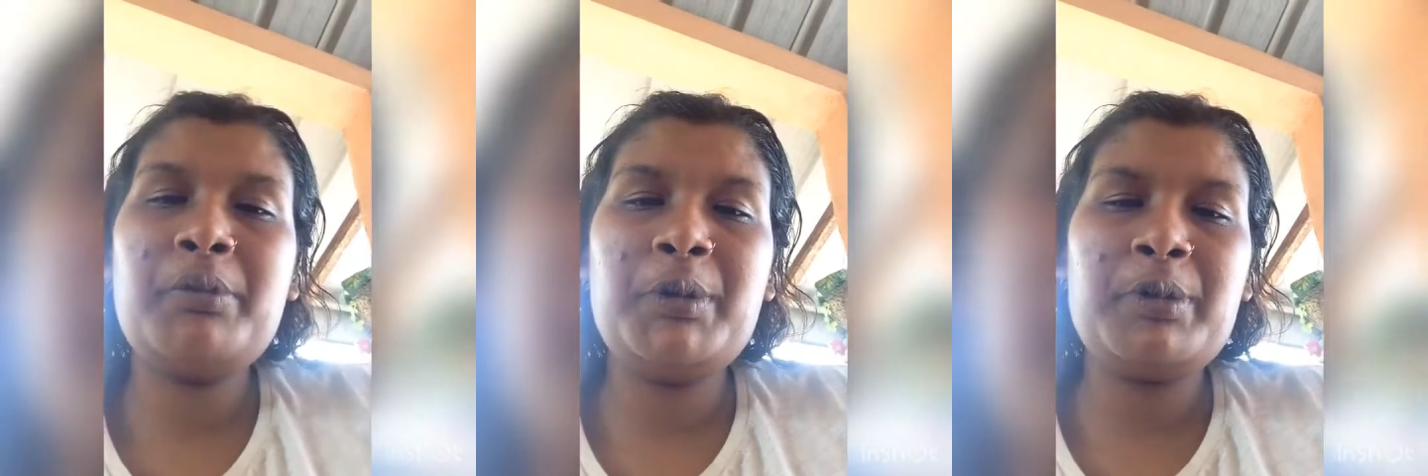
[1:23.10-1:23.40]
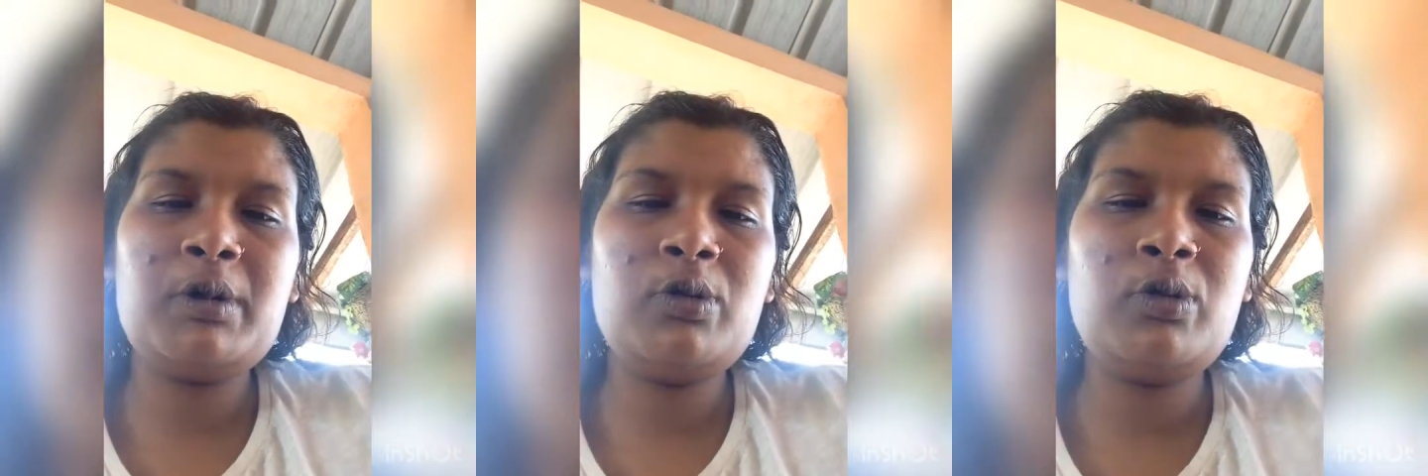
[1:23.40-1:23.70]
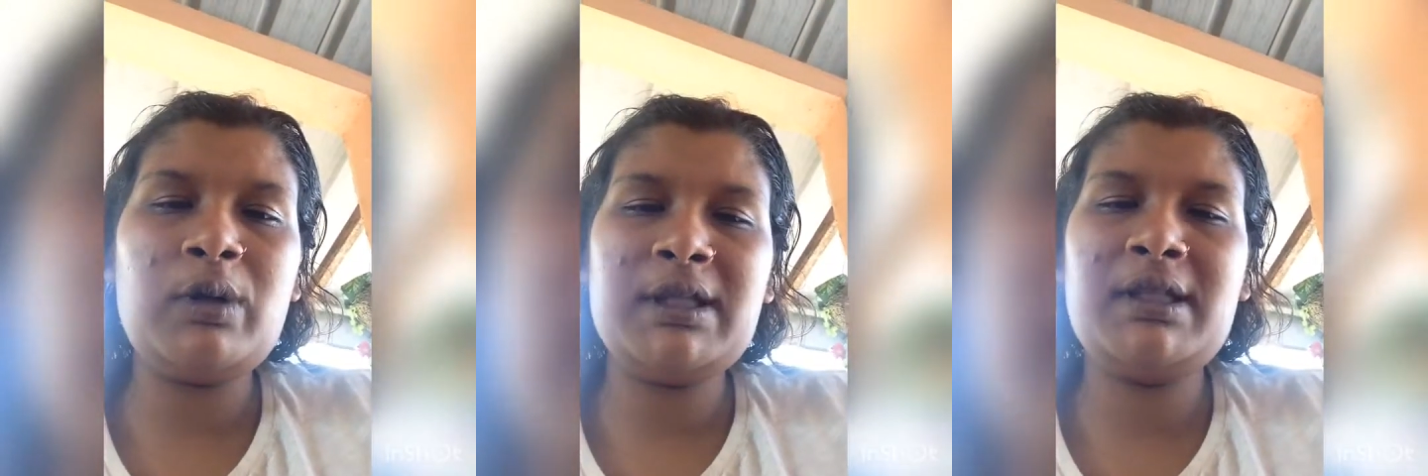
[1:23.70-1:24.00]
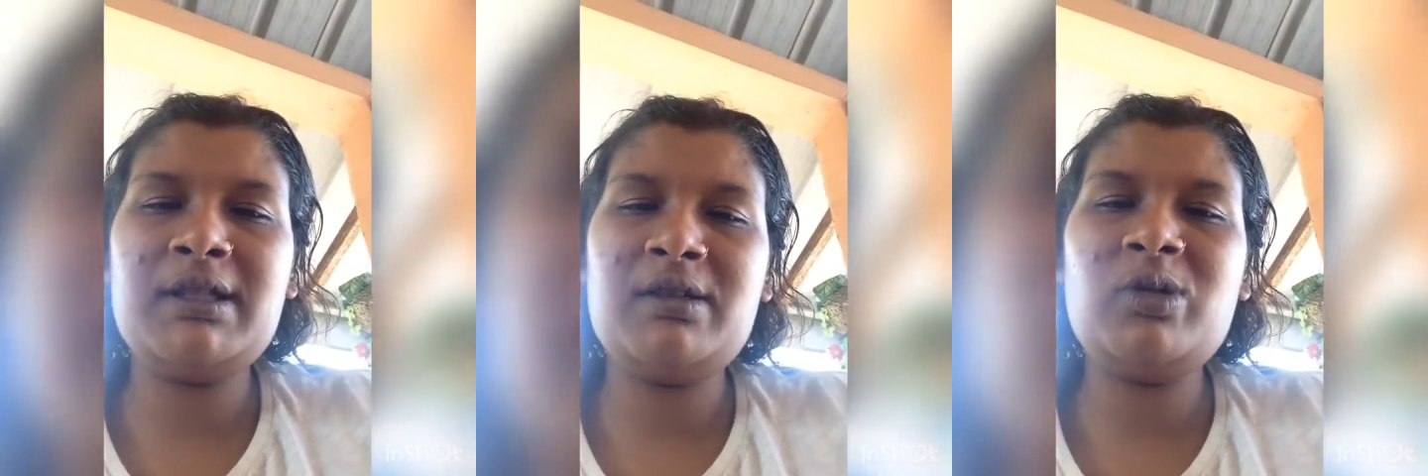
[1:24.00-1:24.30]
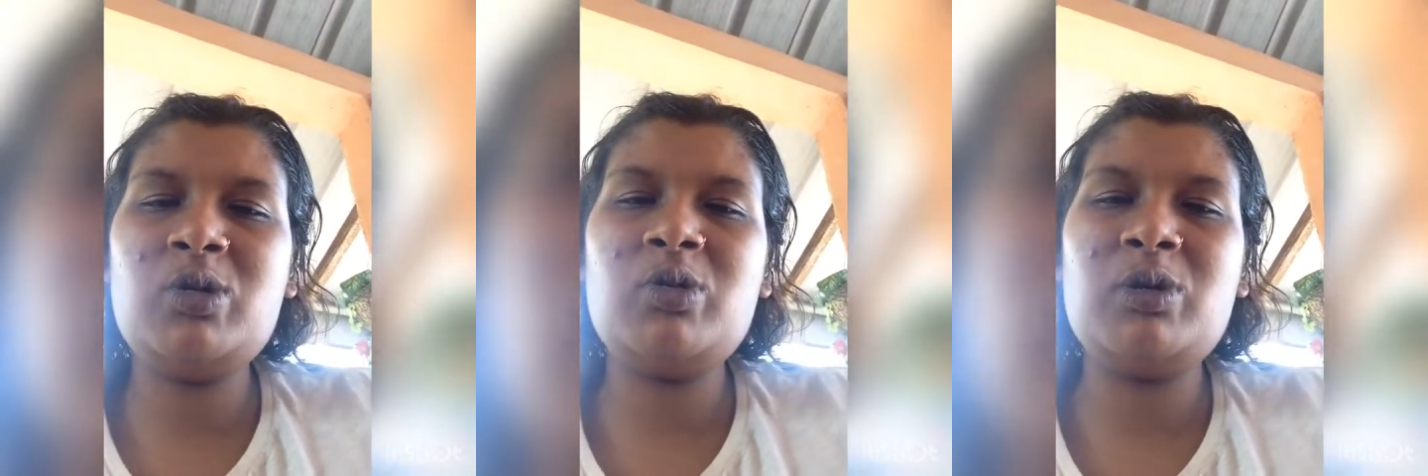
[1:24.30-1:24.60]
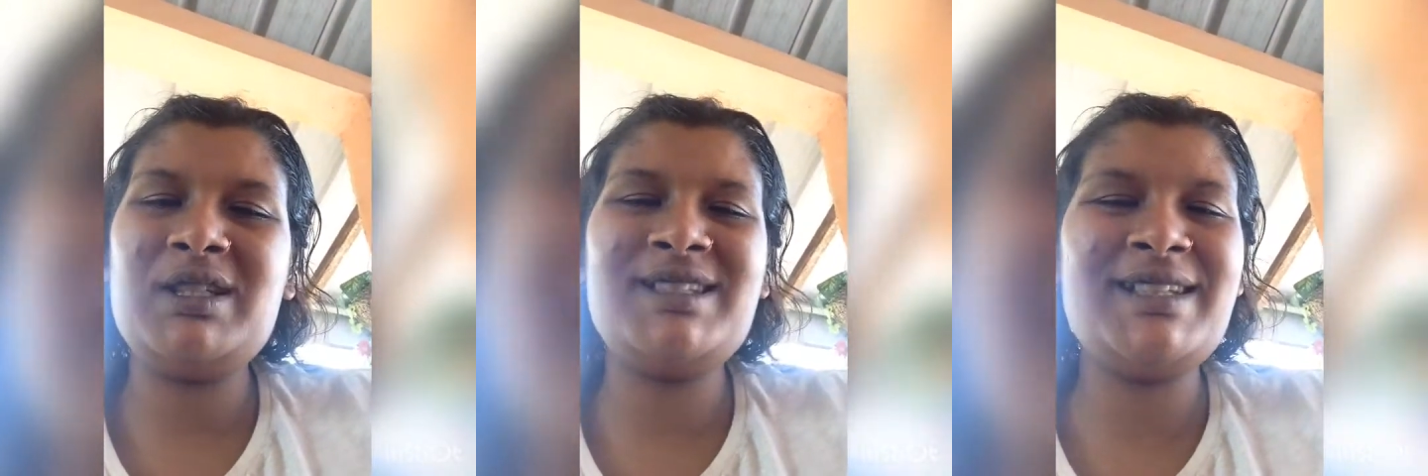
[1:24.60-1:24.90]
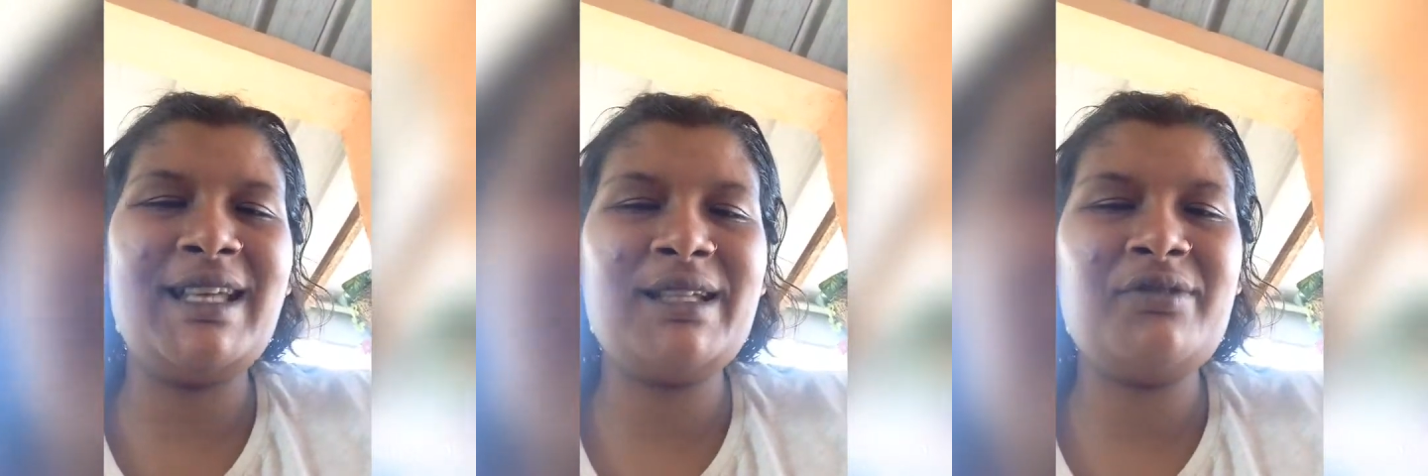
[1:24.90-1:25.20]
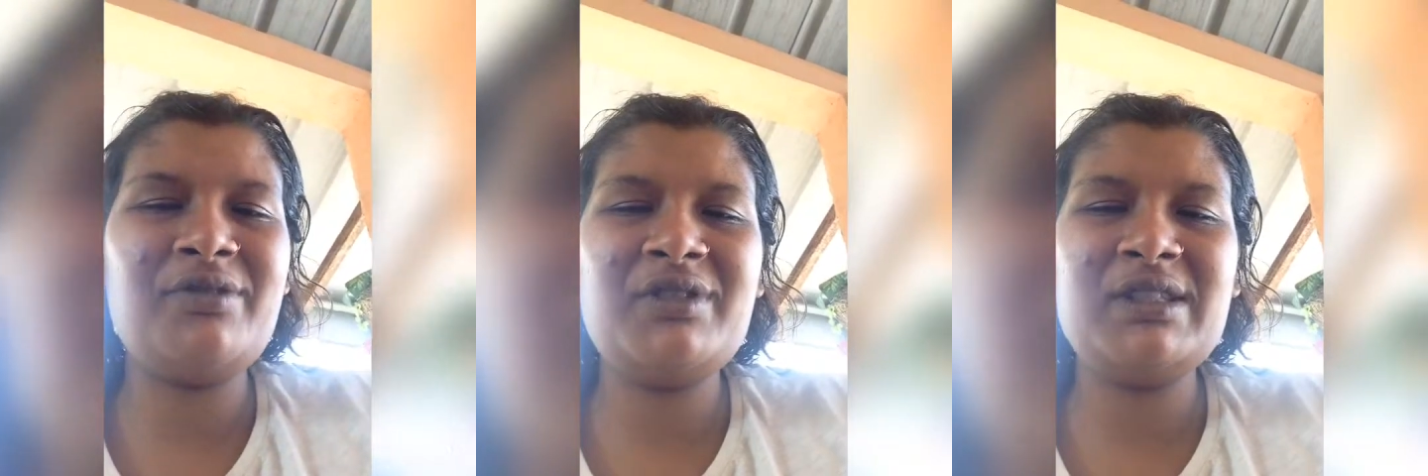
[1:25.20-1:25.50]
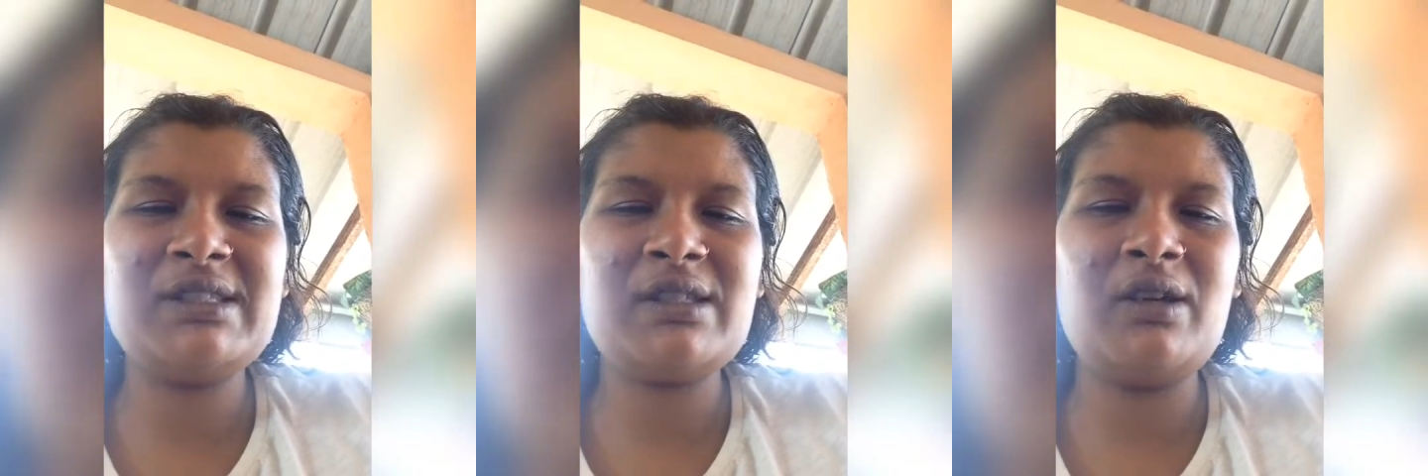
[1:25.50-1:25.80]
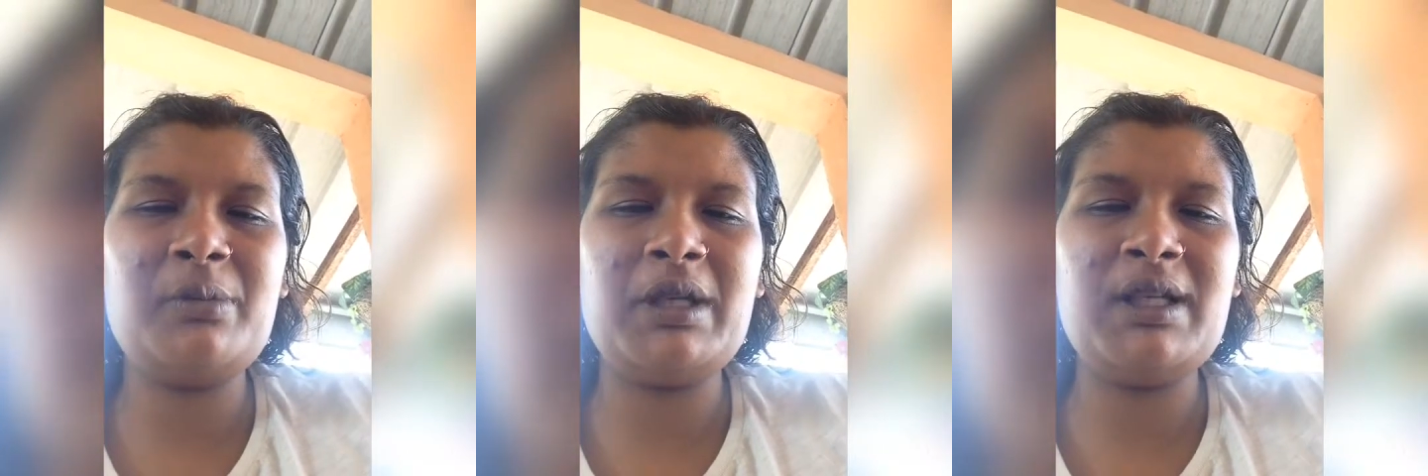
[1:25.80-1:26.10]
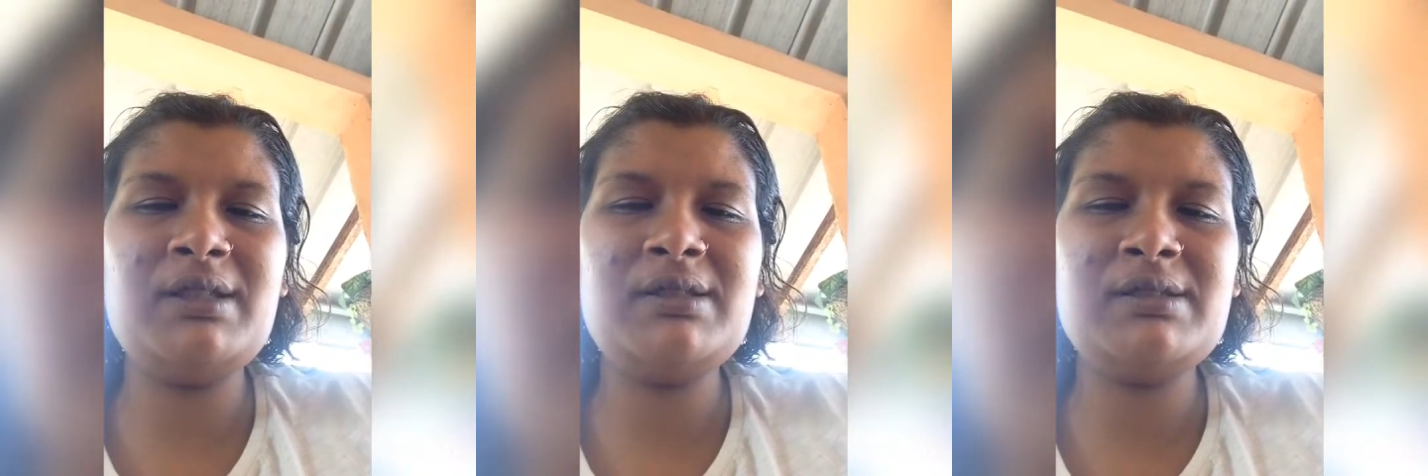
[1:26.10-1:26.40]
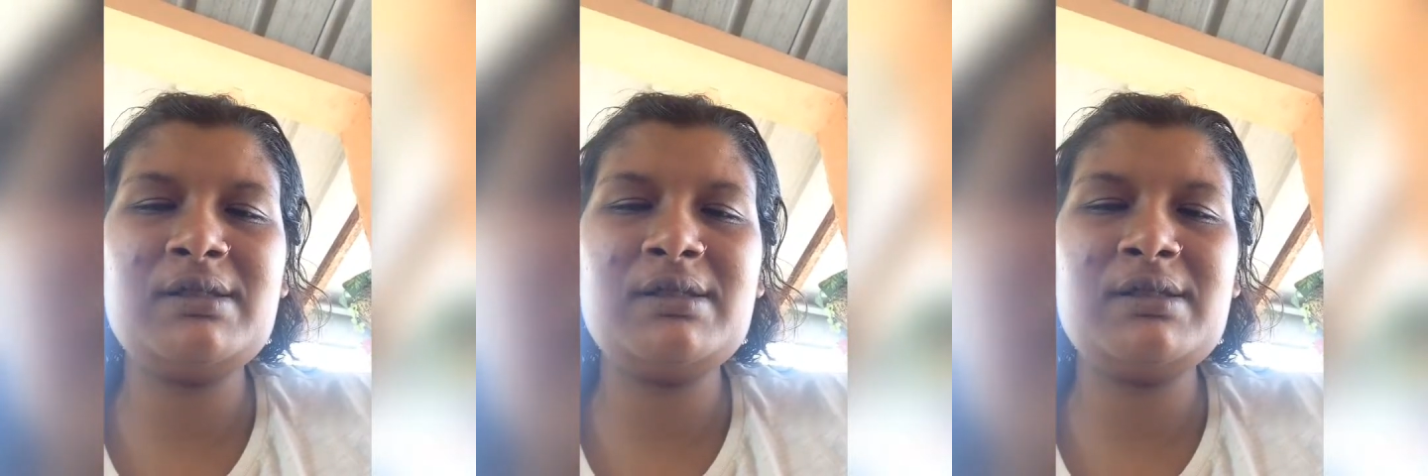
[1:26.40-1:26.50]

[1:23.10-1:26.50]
people who want to who want to get first comment